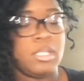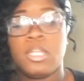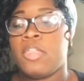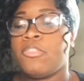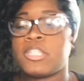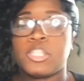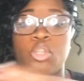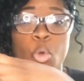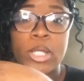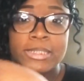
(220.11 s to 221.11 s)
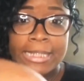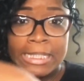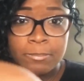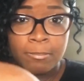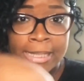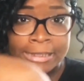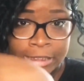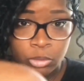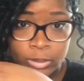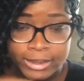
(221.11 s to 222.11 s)
This is going to keep my
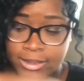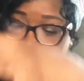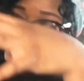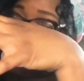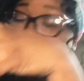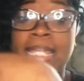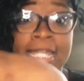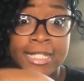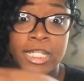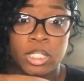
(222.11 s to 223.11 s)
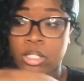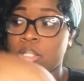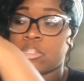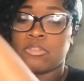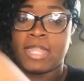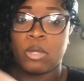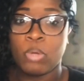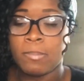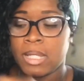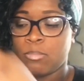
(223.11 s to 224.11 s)
liquid in here so that way
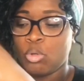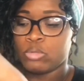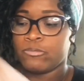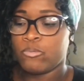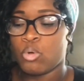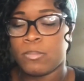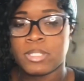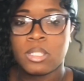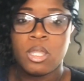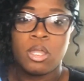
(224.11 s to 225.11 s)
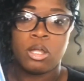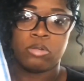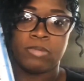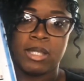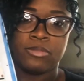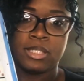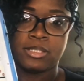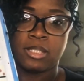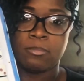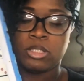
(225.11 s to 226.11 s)
my mold forms around these
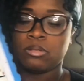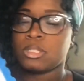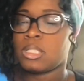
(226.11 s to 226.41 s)
dominoes.